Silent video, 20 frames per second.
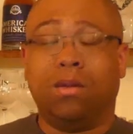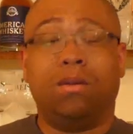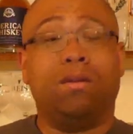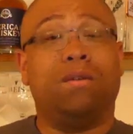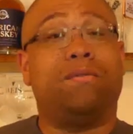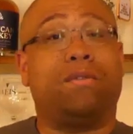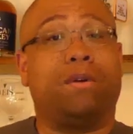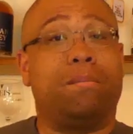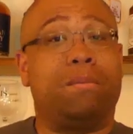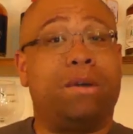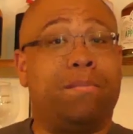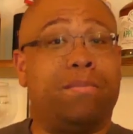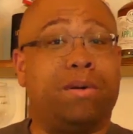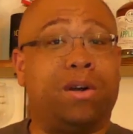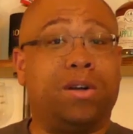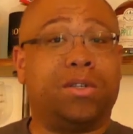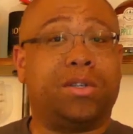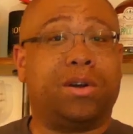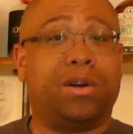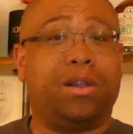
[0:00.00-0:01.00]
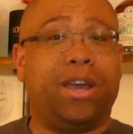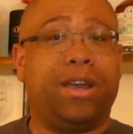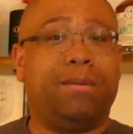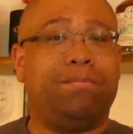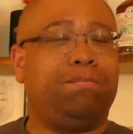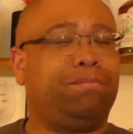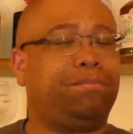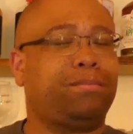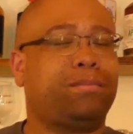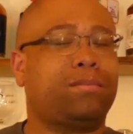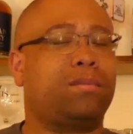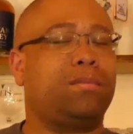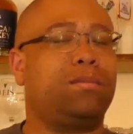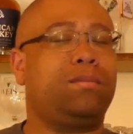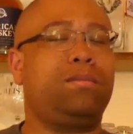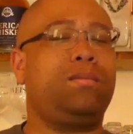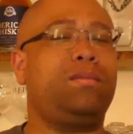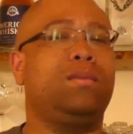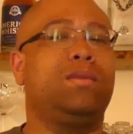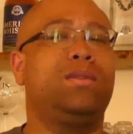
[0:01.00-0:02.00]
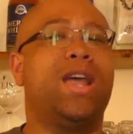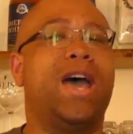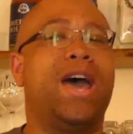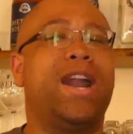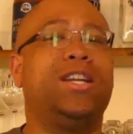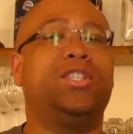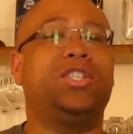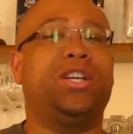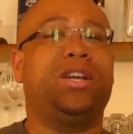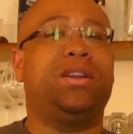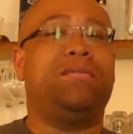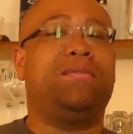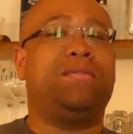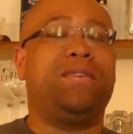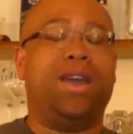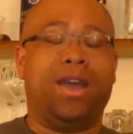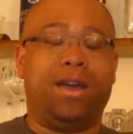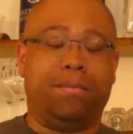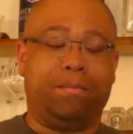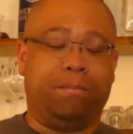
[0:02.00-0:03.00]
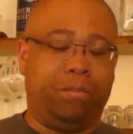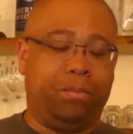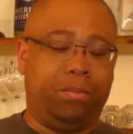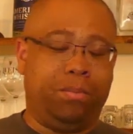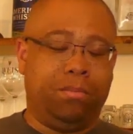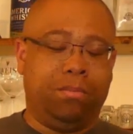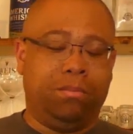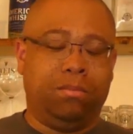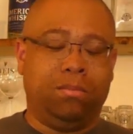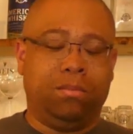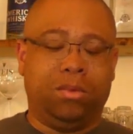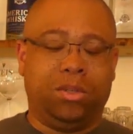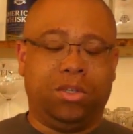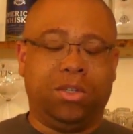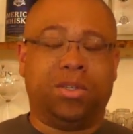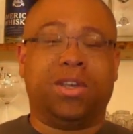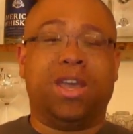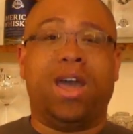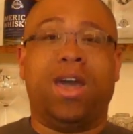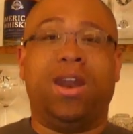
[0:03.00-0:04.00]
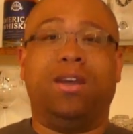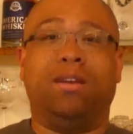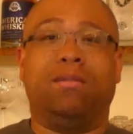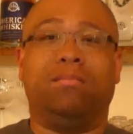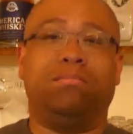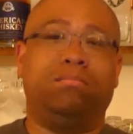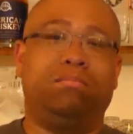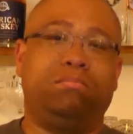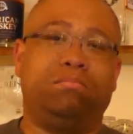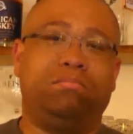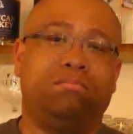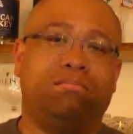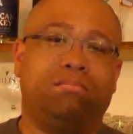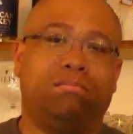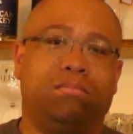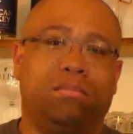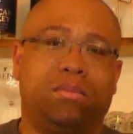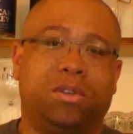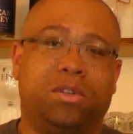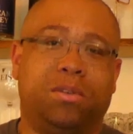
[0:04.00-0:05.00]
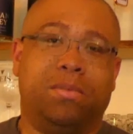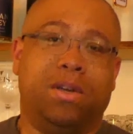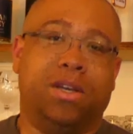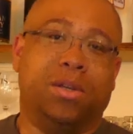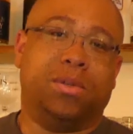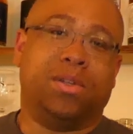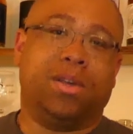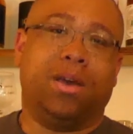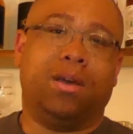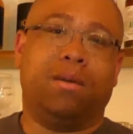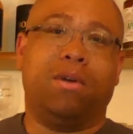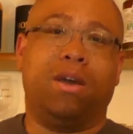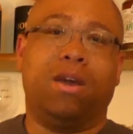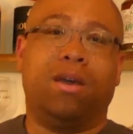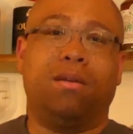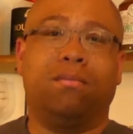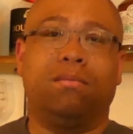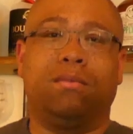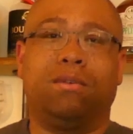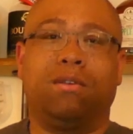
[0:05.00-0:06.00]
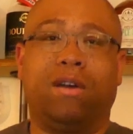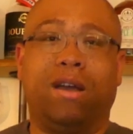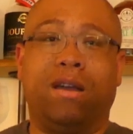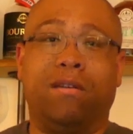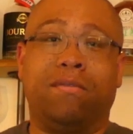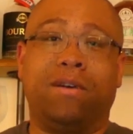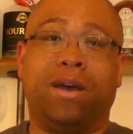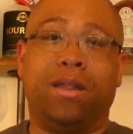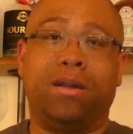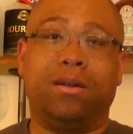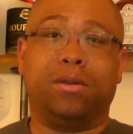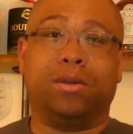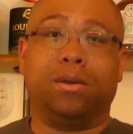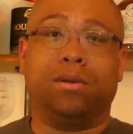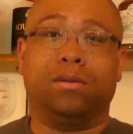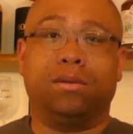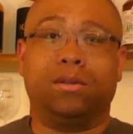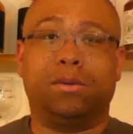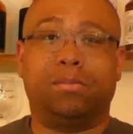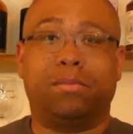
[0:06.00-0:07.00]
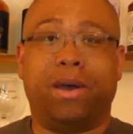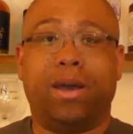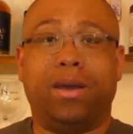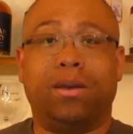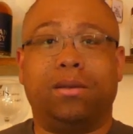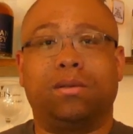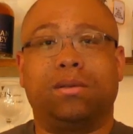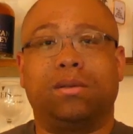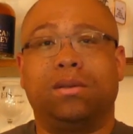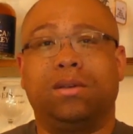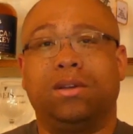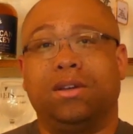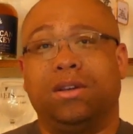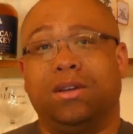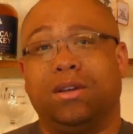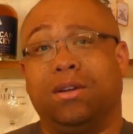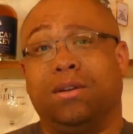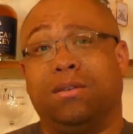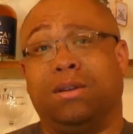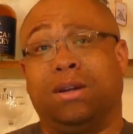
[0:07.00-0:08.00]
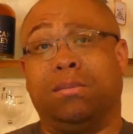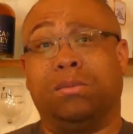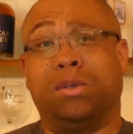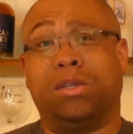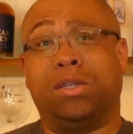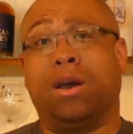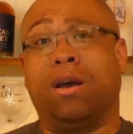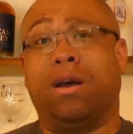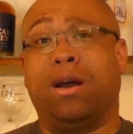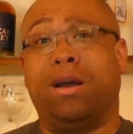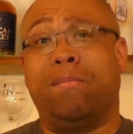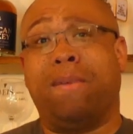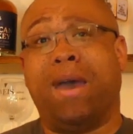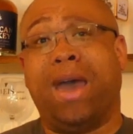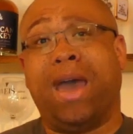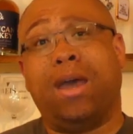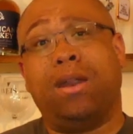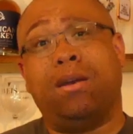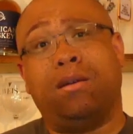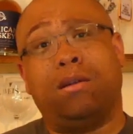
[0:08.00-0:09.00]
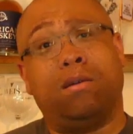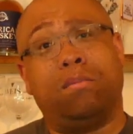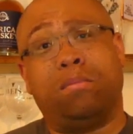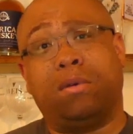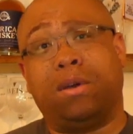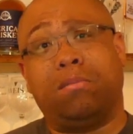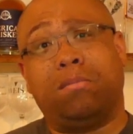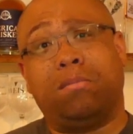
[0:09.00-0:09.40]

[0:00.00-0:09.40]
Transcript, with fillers: For me personally, I'm not a gin fan. Just kind of smells like my grandfather's Old Spice. I'm sorry, Matt, don't beat